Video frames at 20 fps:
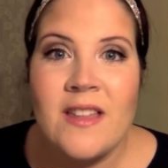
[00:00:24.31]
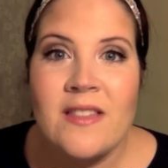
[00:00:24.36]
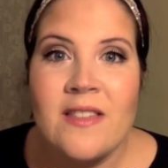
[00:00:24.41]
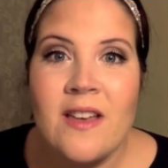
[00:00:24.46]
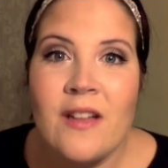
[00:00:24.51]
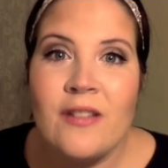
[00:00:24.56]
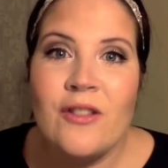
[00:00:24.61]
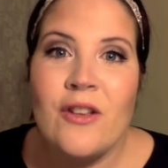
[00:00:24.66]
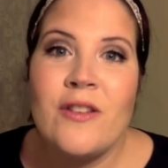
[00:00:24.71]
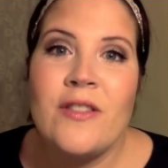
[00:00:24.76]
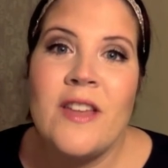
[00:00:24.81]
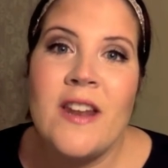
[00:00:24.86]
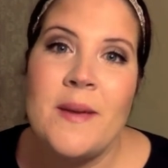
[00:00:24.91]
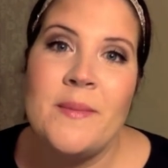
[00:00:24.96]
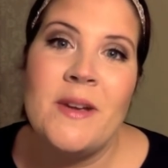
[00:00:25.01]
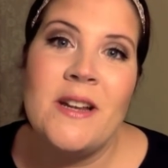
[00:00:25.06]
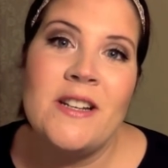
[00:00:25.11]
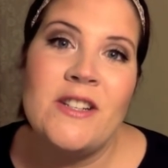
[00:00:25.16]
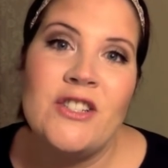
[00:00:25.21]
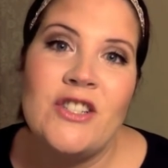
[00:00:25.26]
The look that I'm
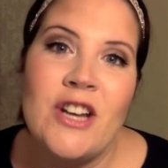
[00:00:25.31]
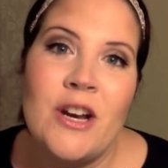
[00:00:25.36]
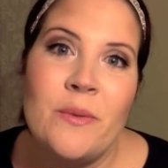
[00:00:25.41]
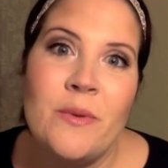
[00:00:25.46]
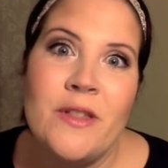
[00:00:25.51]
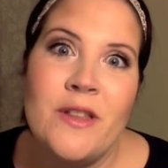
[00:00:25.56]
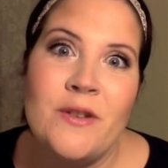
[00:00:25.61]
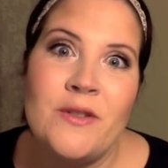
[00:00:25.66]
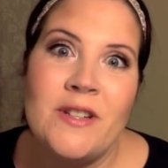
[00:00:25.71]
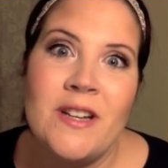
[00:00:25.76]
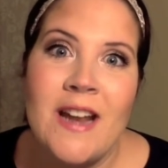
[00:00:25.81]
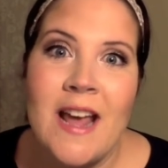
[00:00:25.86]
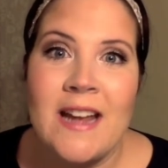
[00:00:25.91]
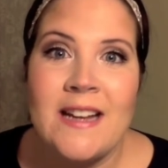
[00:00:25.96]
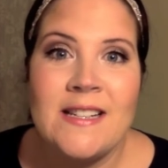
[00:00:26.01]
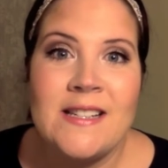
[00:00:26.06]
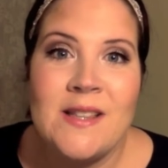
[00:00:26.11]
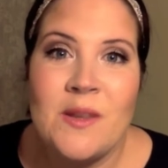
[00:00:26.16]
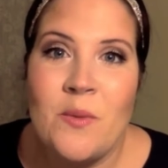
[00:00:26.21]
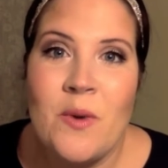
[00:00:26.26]
going to share with you tonight
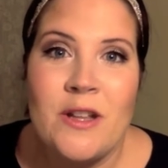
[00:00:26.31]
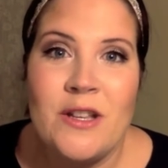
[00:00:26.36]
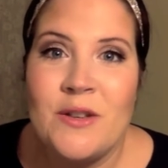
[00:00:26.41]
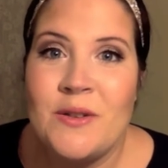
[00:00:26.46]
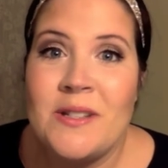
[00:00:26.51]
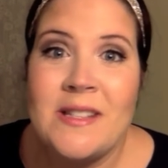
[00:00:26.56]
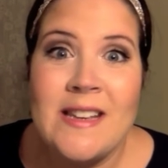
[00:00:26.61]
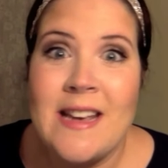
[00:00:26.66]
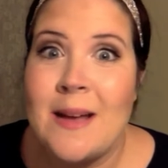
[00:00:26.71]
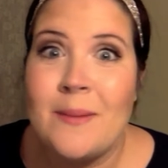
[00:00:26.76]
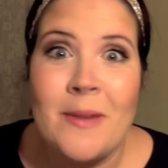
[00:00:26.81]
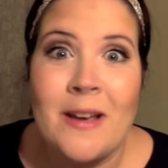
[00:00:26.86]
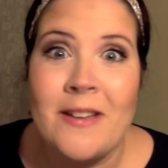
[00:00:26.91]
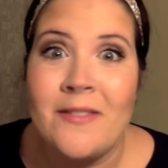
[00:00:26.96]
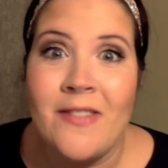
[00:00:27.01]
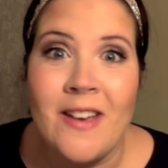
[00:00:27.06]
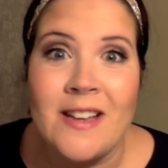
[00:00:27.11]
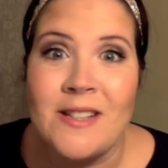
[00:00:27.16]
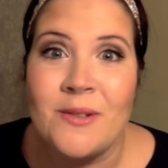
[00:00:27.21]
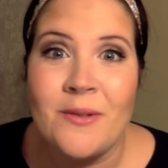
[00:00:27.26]
is the one you see on my
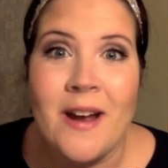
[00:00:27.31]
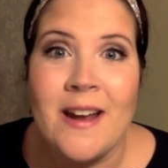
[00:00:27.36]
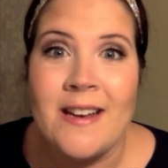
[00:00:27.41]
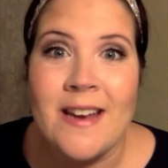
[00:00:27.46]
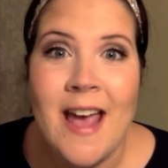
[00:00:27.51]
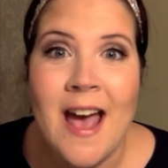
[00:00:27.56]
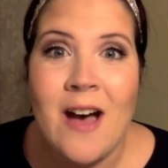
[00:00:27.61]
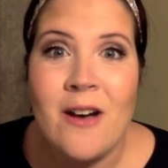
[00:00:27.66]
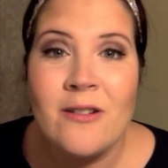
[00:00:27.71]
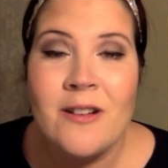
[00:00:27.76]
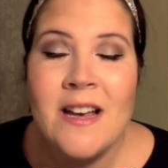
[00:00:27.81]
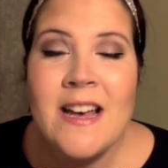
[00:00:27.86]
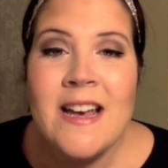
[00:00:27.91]
face right now.